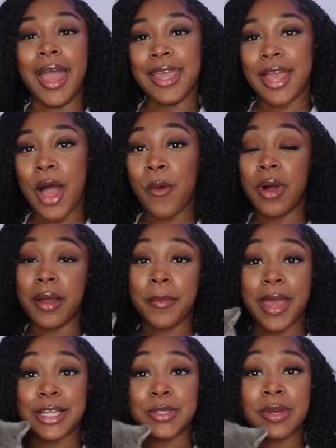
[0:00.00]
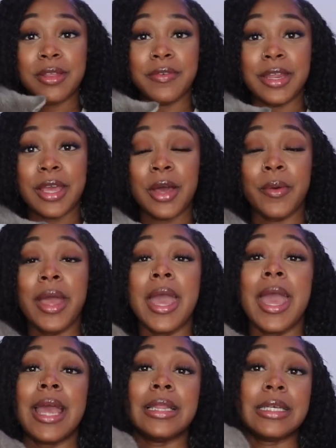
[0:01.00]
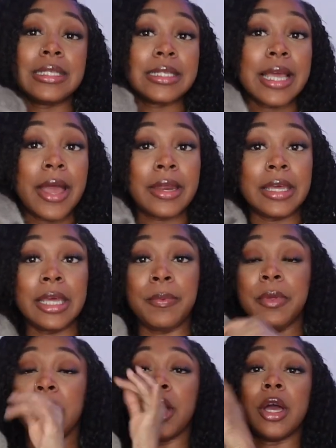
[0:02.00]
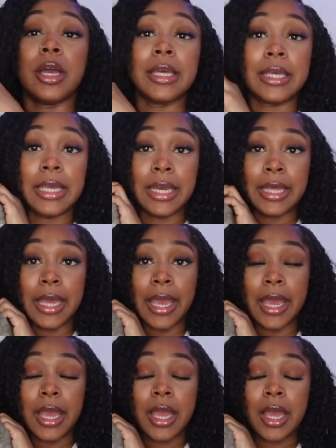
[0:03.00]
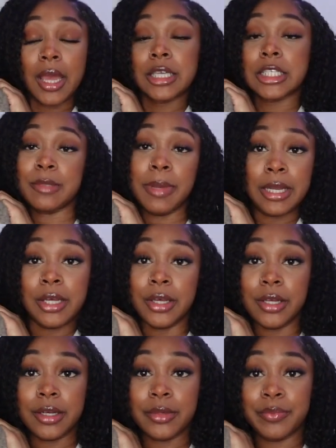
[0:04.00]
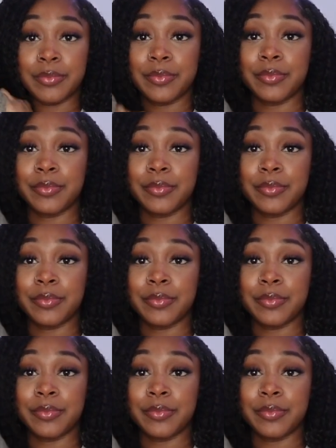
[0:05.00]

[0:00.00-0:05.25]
Hey y'all, welcome back to another video, and this is how to keep your kitty cat smelling good.